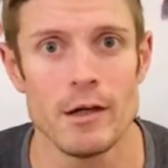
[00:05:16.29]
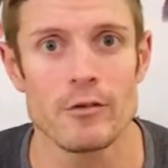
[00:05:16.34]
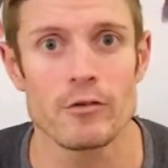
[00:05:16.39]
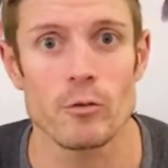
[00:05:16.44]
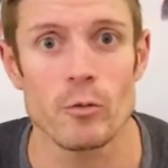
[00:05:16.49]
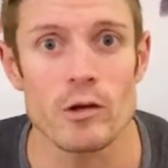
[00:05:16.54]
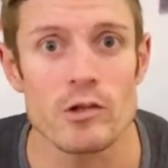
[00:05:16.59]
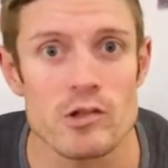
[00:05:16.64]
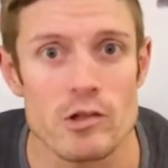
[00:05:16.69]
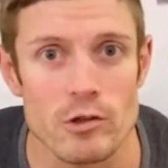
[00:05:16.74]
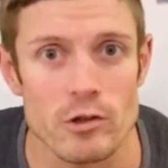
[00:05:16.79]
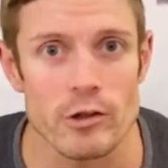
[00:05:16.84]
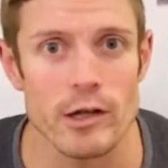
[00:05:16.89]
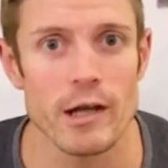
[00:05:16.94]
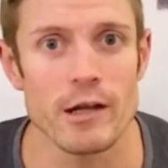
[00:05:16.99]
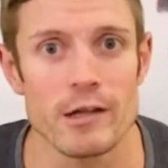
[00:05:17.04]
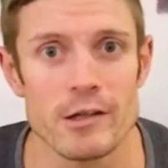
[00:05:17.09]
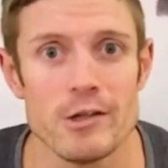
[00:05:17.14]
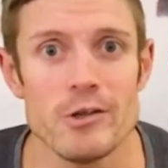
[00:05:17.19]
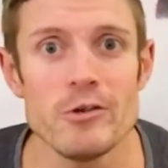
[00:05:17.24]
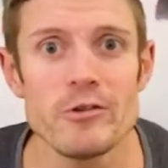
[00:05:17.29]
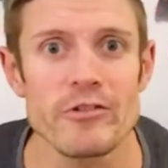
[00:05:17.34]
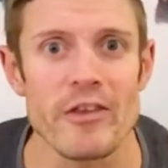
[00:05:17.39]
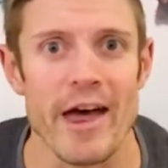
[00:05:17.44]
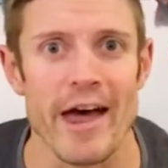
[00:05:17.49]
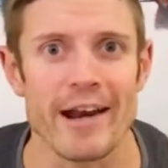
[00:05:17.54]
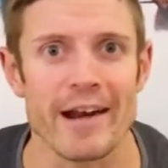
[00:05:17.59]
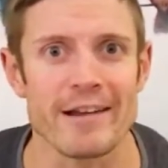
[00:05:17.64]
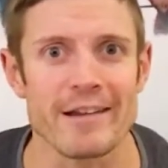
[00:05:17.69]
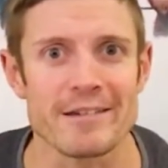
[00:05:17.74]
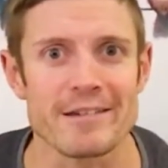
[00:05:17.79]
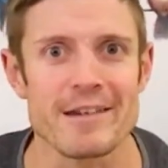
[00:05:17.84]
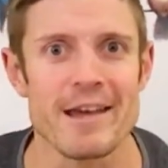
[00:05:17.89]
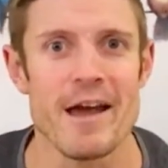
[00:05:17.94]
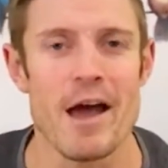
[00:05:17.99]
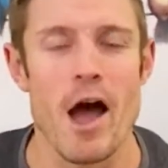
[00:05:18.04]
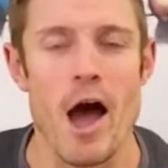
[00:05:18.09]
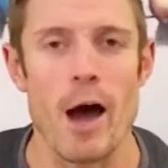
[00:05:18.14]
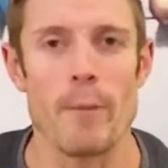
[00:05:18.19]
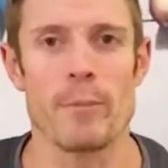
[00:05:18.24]
So once you learn how to use that as
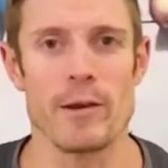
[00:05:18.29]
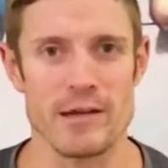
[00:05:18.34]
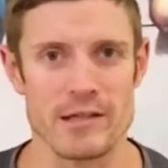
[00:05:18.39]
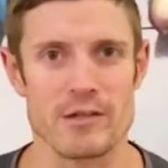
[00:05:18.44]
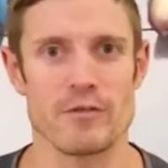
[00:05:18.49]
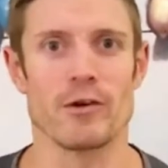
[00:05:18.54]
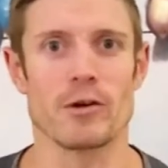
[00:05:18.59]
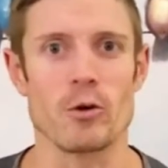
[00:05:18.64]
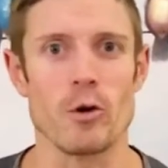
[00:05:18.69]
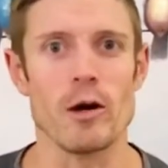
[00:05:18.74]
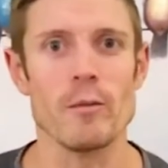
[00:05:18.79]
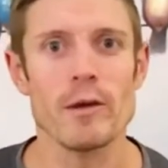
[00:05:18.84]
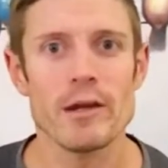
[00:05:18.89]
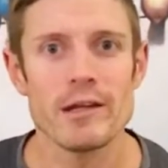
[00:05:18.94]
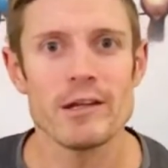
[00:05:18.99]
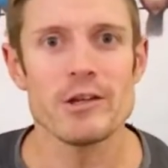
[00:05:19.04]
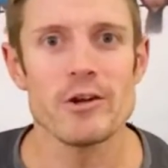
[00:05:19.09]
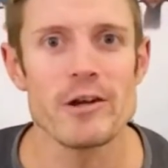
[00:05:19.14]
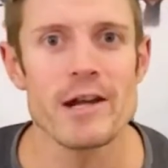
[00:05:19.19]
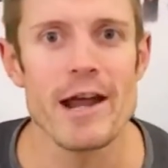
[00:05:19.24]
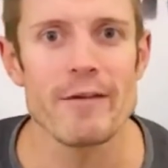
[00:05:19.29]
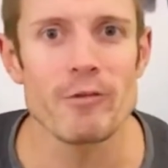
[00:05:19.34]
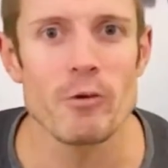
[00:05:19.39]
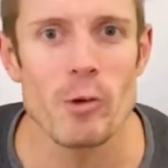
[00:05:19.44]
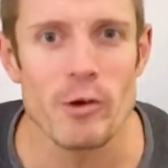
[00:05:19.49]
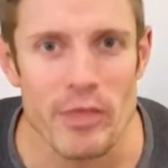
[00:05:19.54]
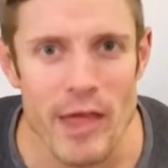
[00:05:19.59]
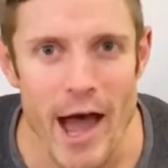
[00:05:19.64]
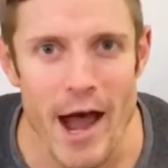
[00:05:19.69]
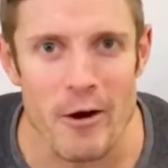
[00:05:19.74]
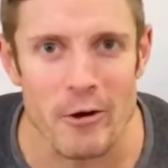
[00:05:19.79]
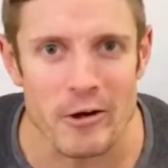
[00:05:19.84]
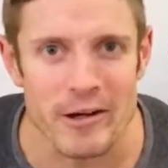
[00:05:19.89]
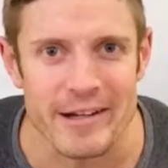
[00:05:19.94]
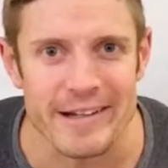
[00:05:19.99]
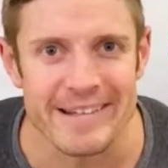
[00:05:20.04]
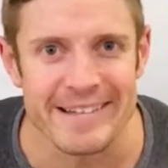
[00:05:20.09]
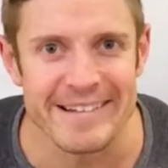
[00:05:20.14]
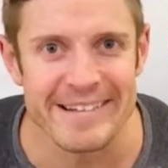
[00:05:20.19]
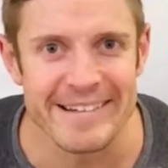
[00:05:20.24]
a piece of equipment, you're never without.